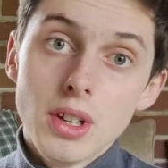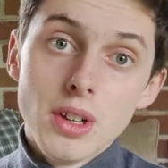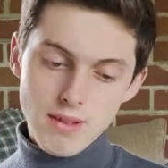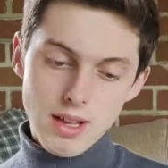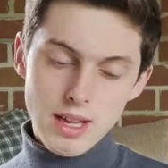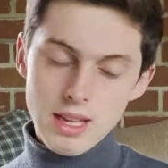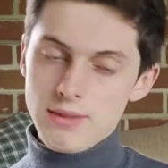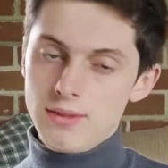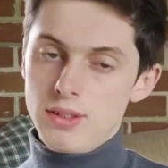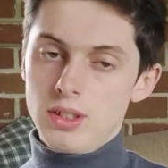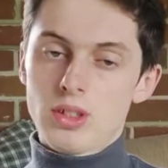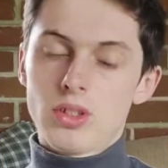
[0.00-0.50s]

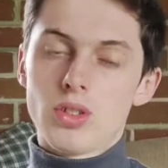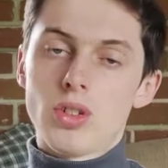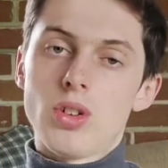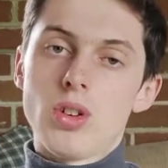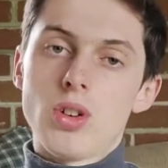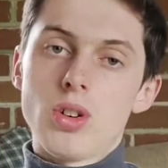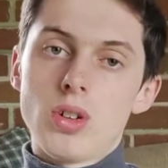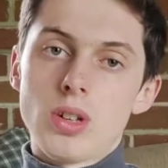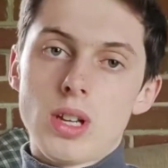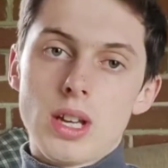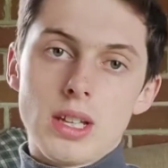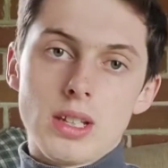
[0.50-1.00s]
I even
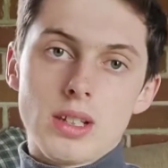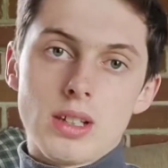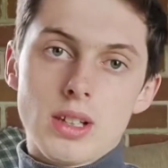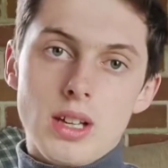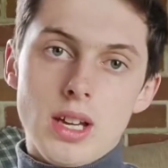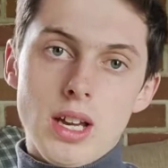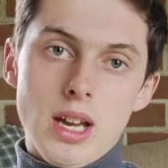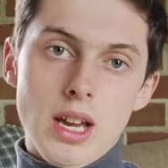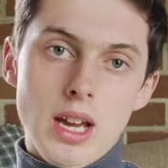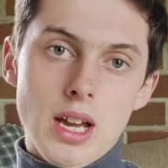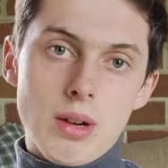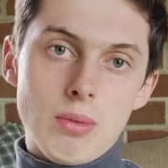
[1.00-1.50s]
saw
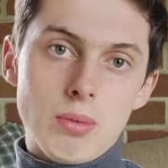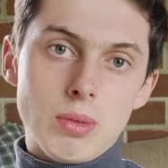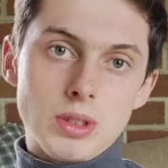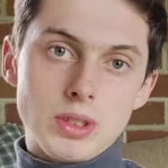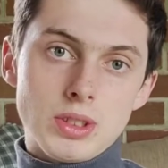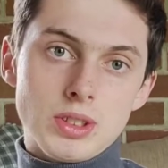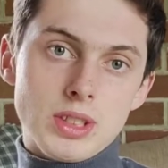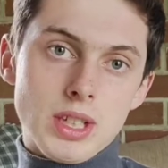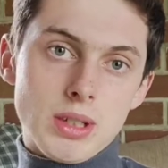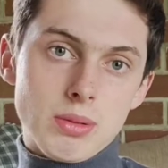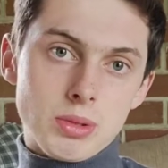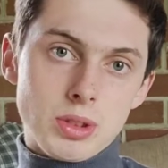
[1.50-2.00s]

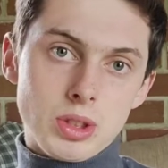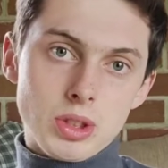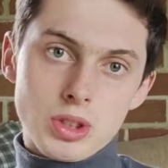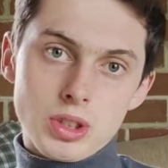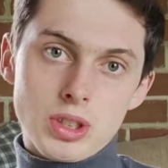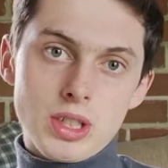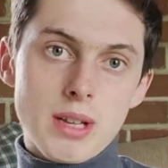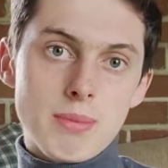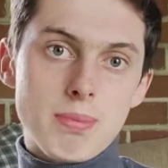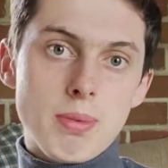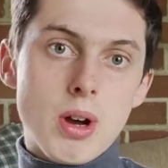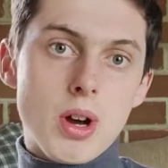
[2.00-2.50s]
ones that would just
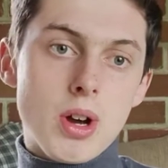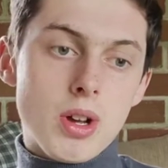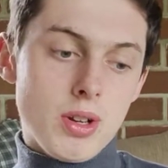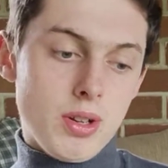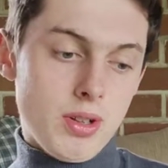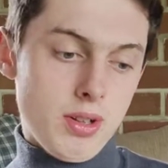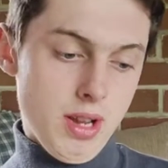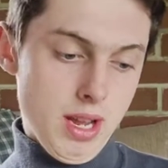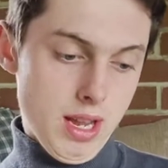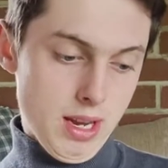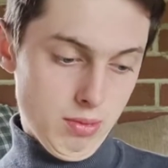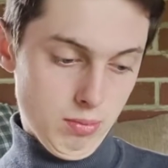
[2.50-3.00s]
clip
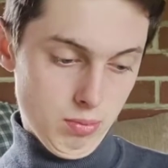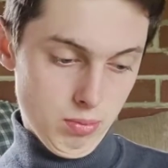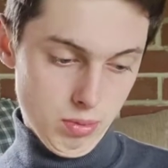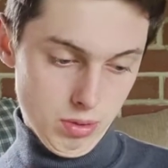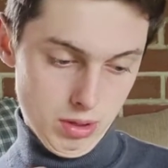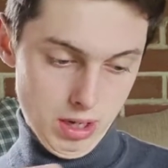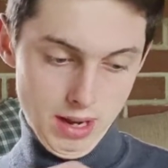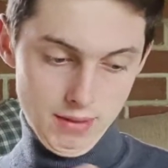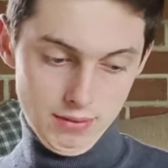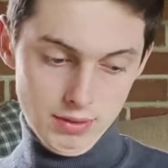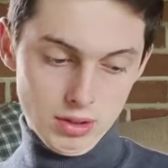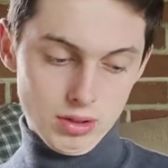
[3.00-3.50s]
on and
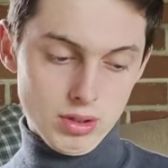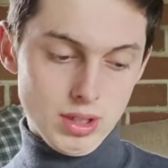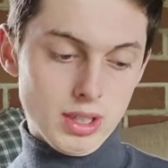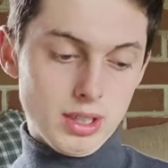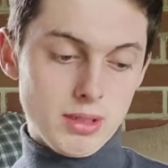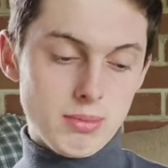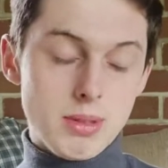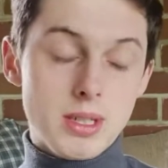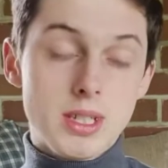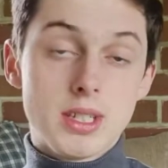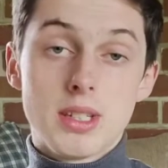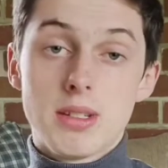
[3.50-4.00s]
would have the
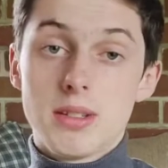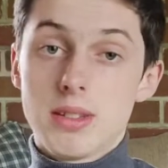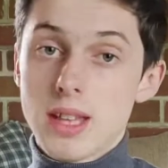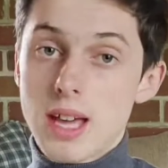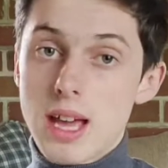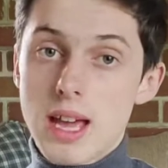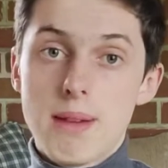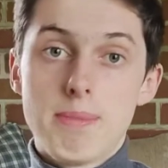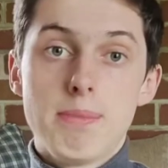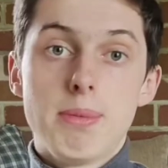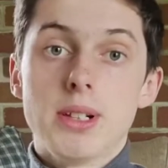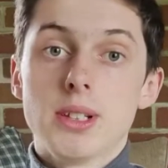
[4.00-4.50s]
transmitter
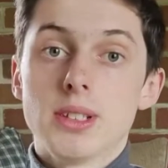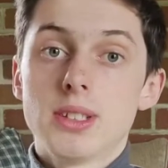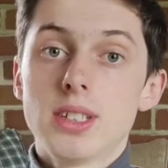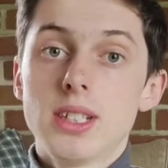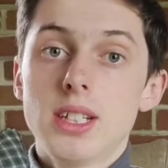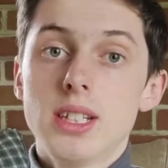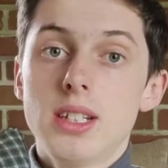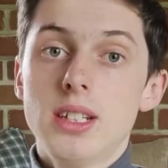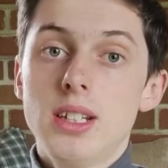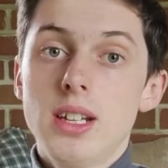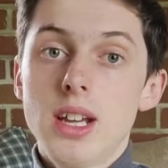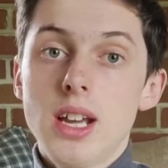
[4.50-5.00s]
there built
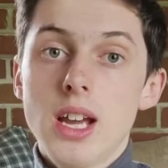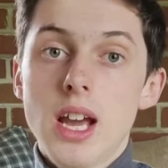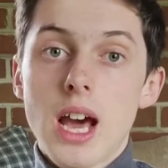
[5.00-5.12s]
in,